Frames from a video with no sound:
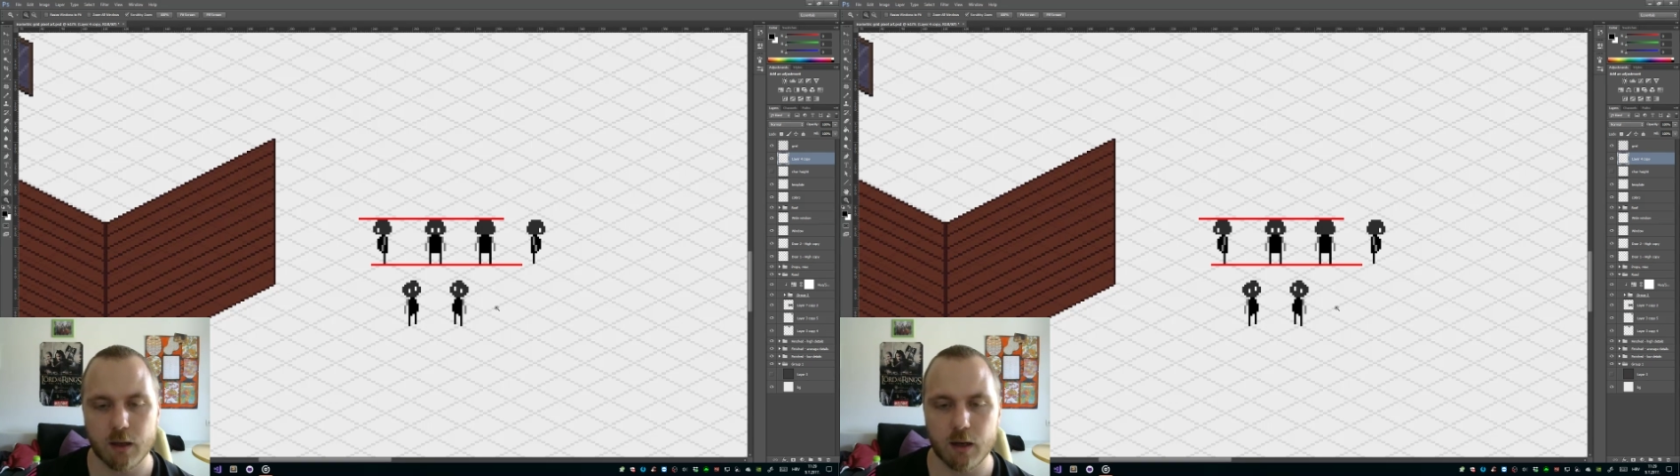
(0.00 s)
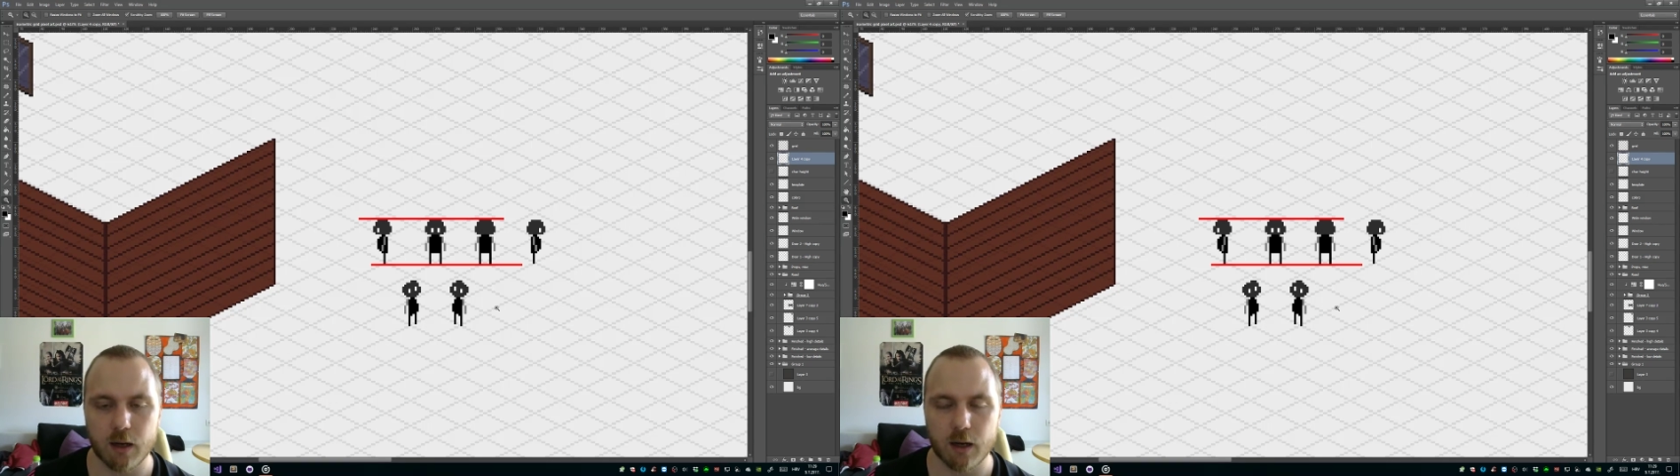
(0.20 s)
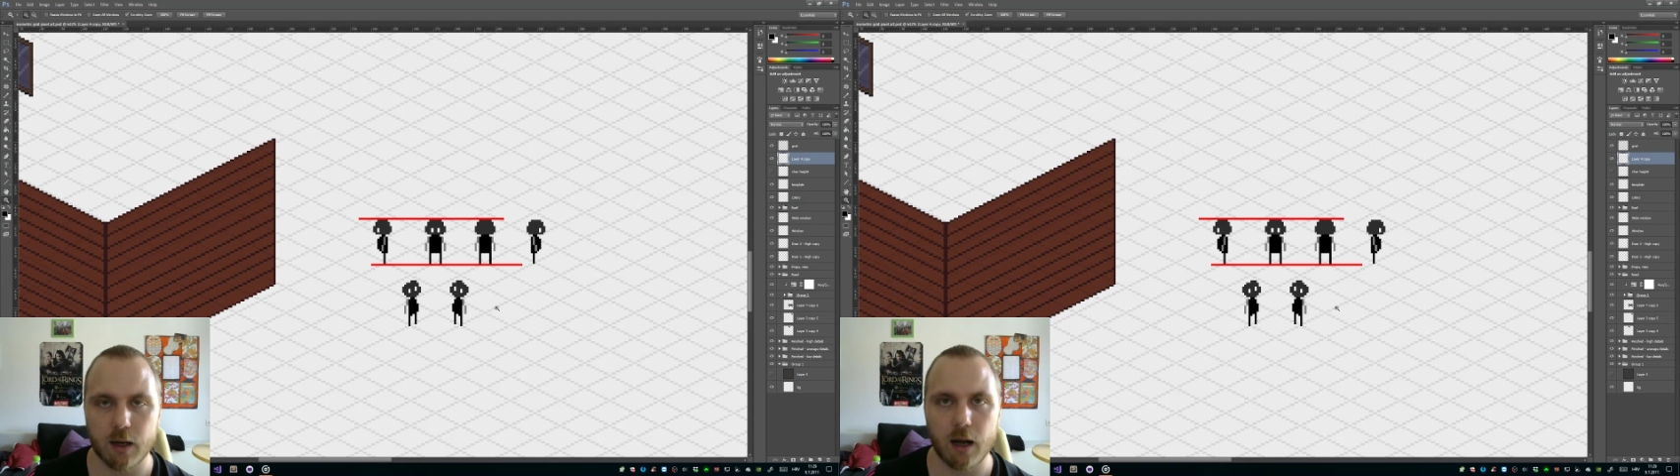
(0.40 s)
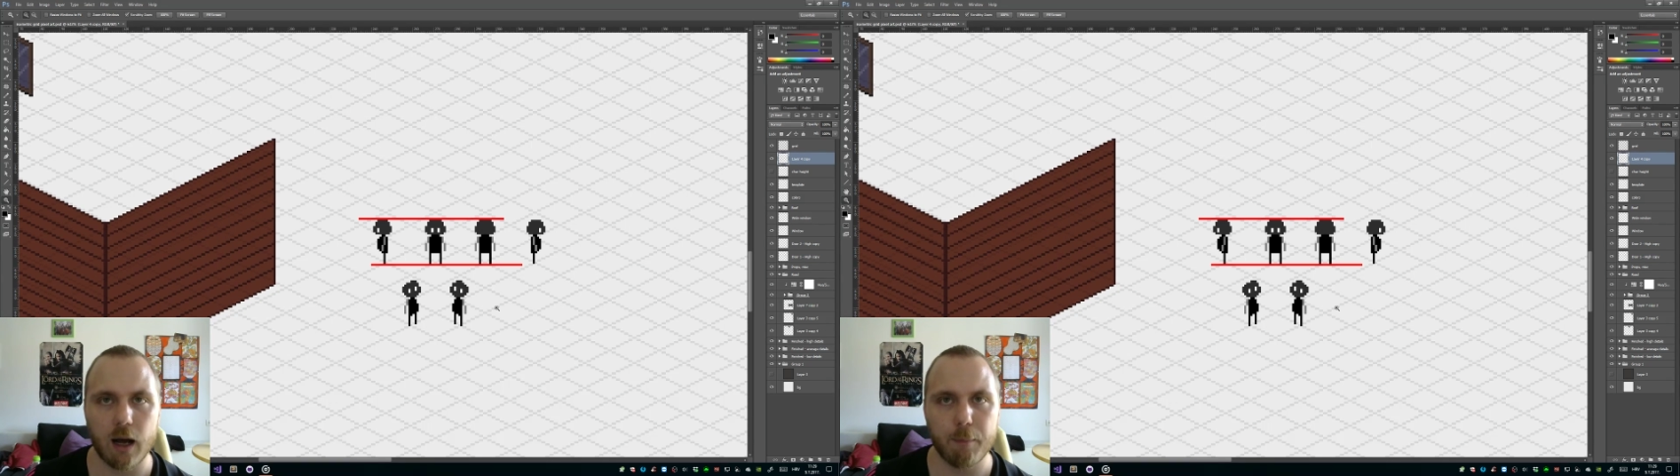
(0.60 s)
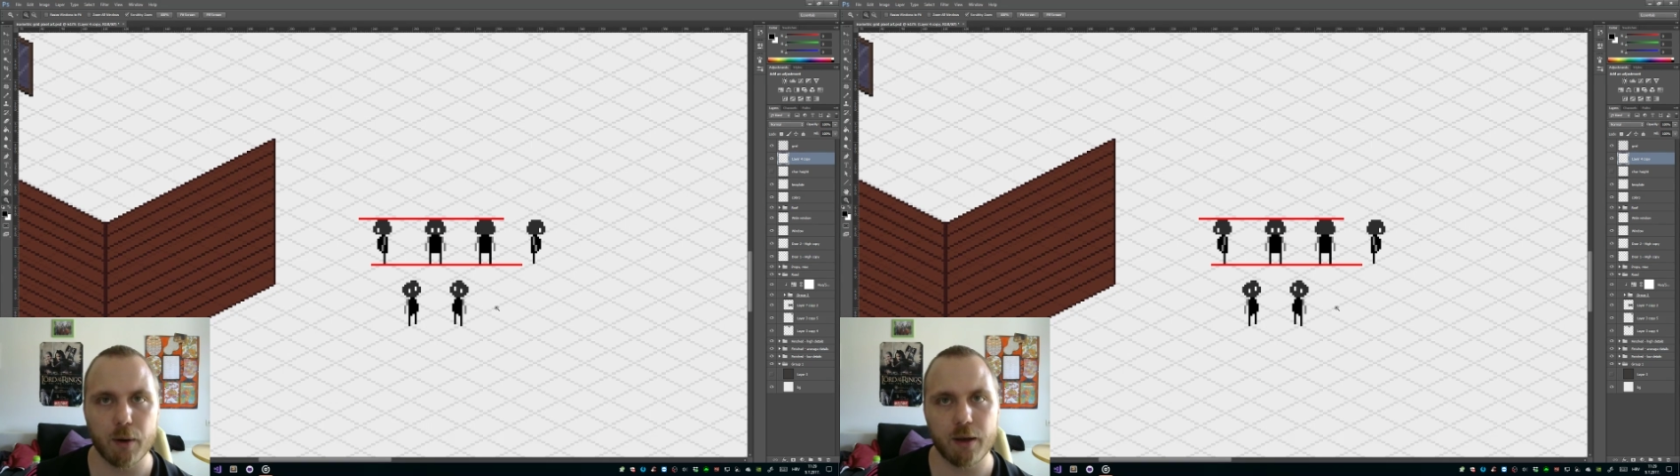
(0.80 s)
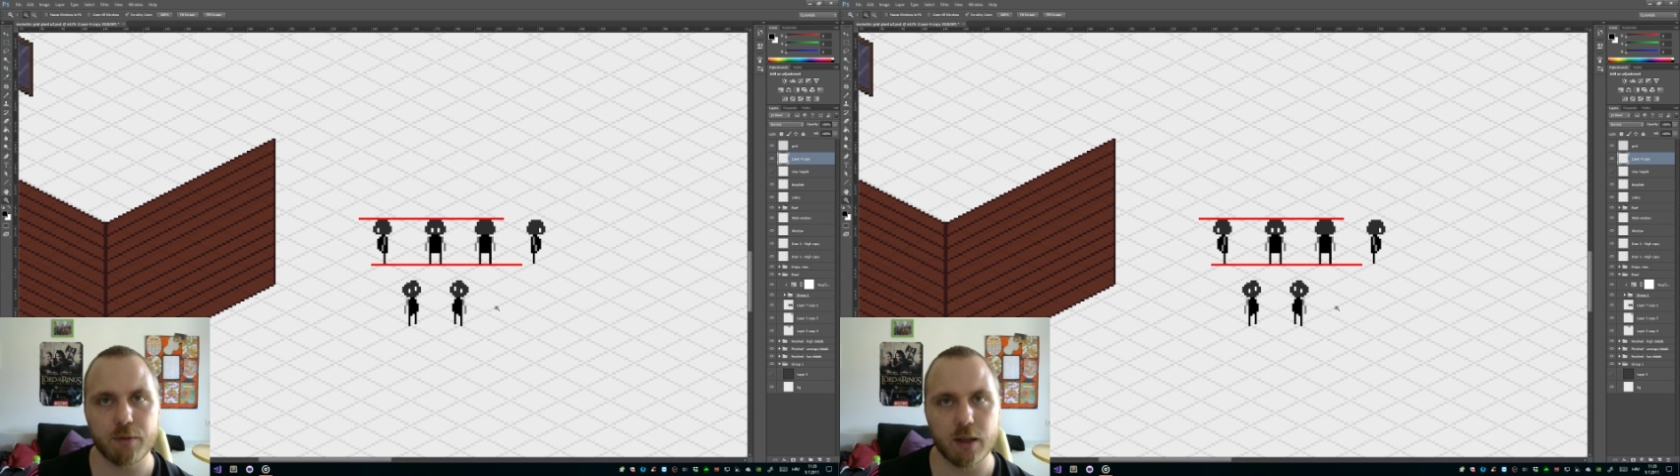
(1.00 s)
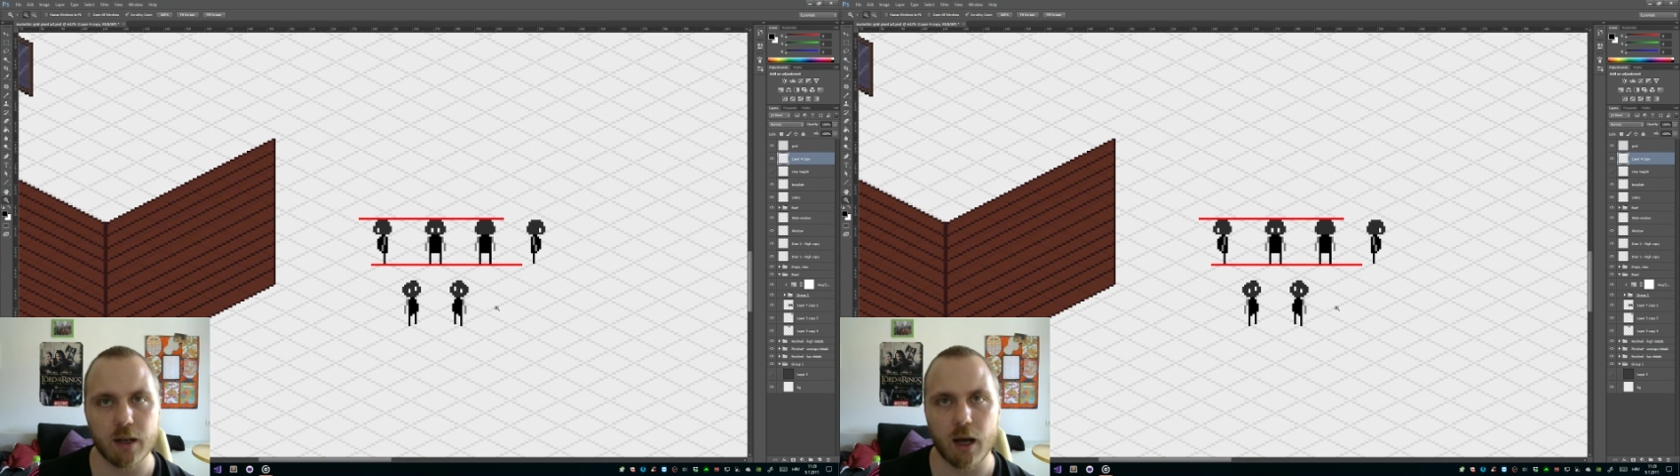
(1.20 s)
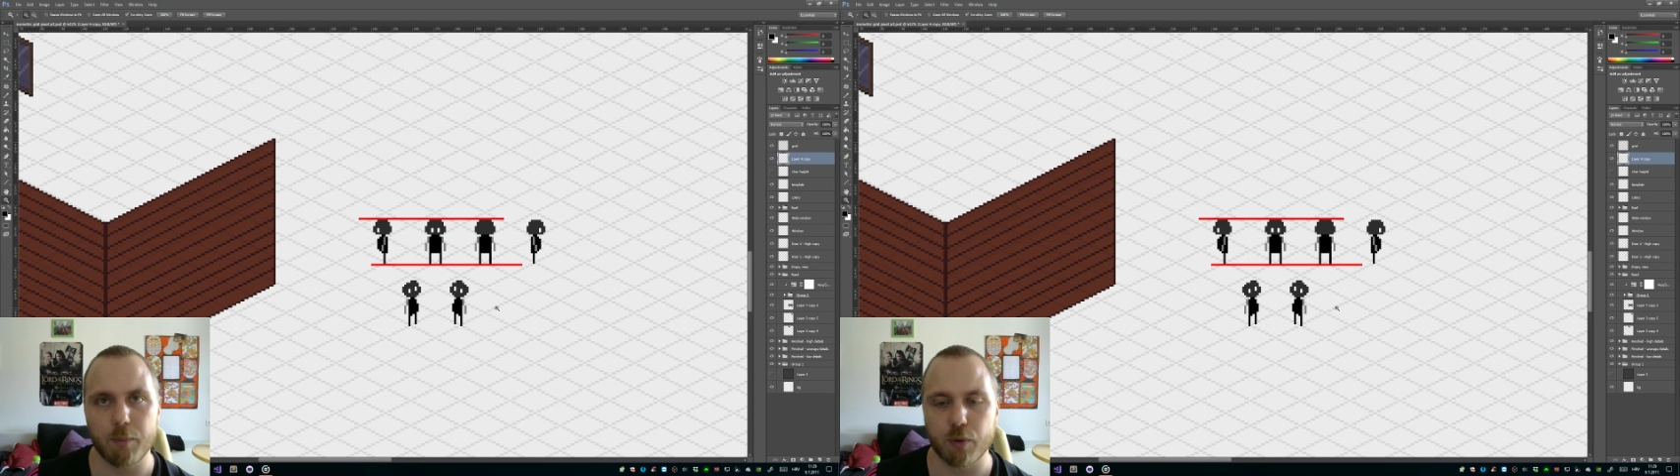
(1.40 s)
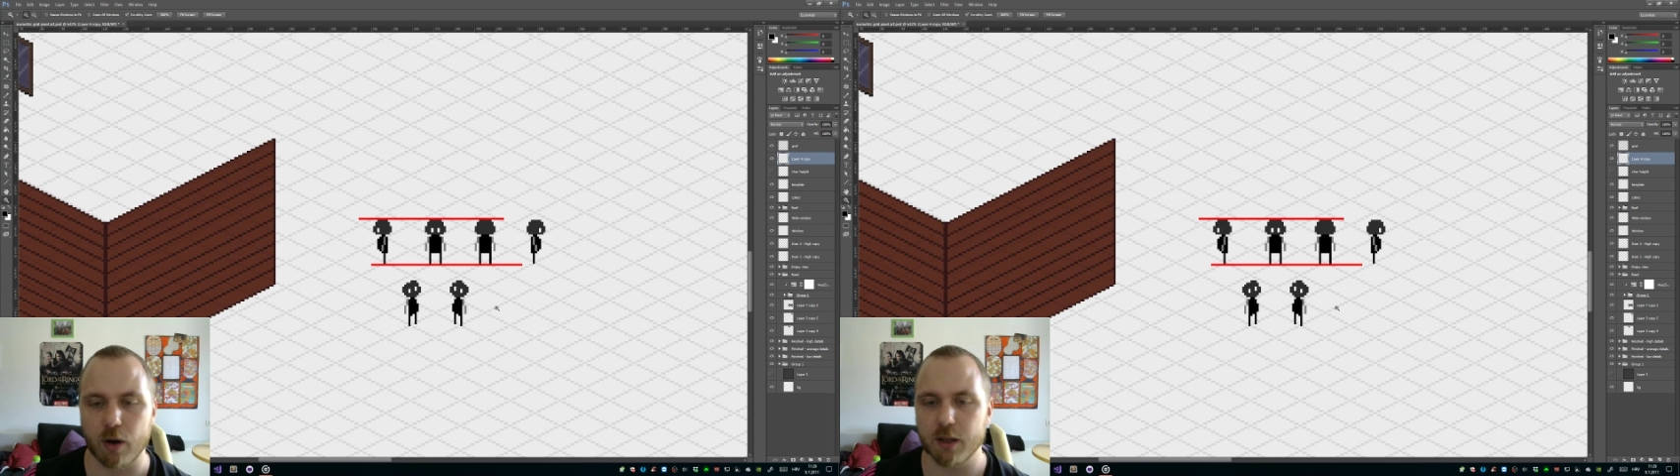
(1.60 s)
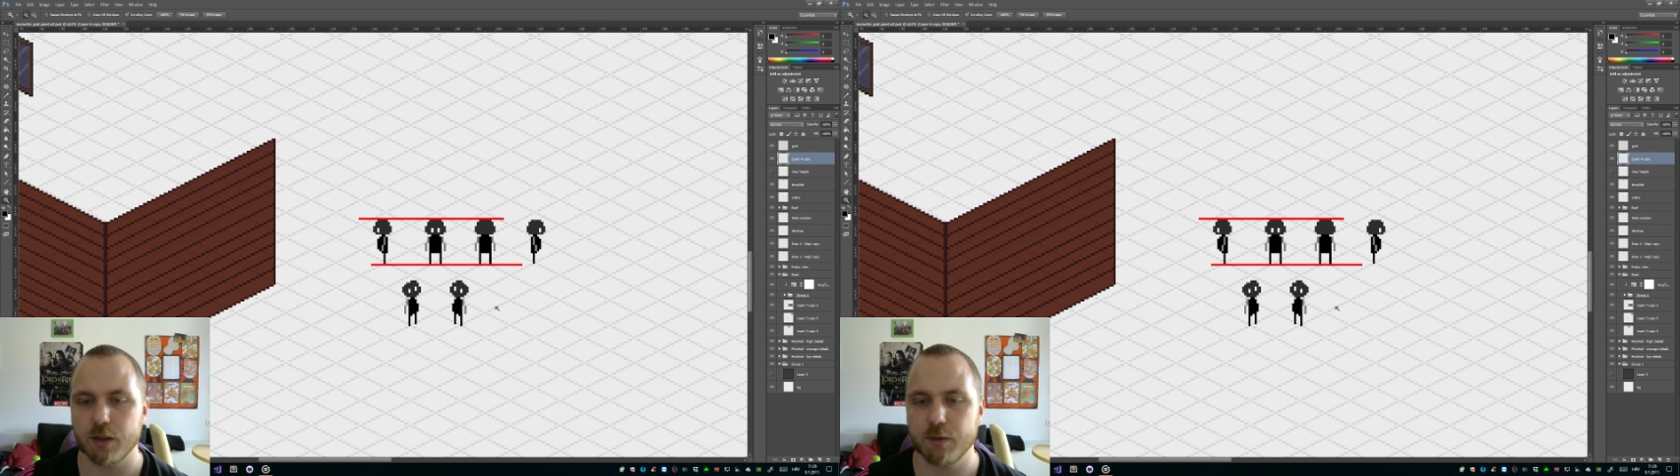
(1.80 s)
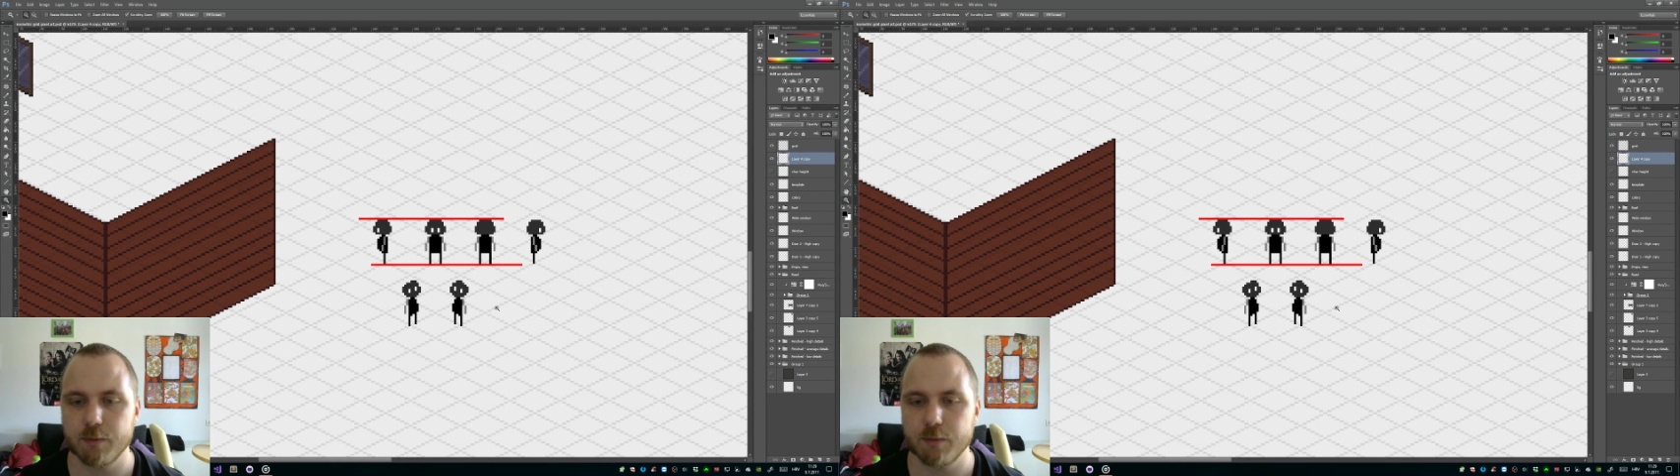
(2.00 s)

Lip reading: up left and up right,